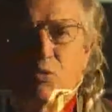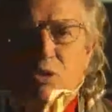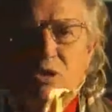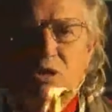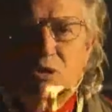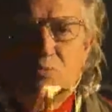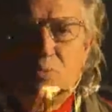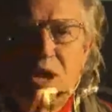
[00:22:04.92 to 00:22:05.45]
with
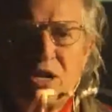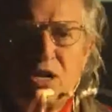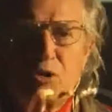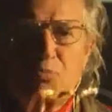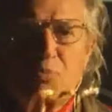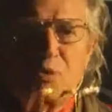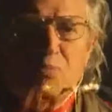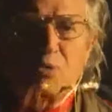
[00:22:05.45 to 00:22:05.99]
the Spanish
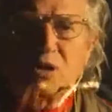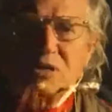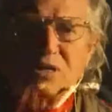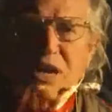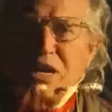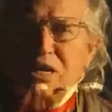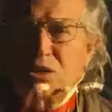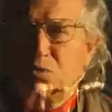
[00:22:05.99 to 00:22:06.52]
people at
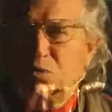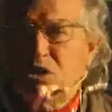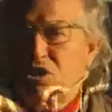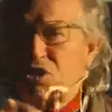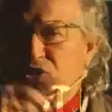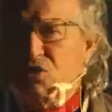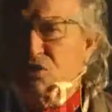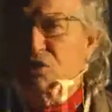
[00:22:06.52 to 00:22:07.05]
night with the
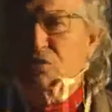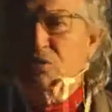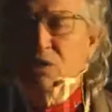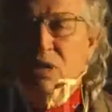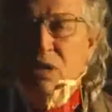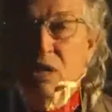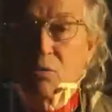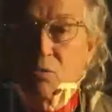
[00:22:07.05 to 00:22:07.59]
sword,
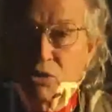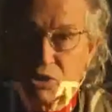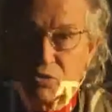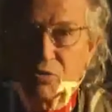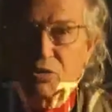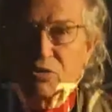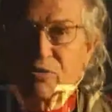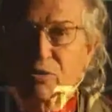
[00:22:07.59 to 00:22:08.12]
which
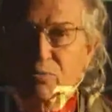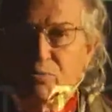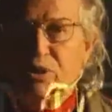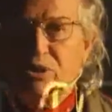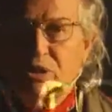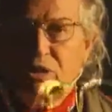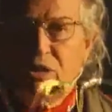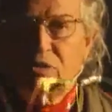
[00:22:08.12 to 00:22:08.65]
was
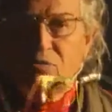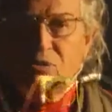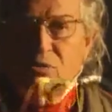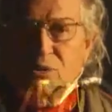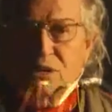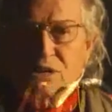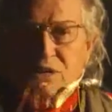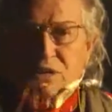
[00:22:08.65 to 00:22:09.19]
forbidden in Rome at the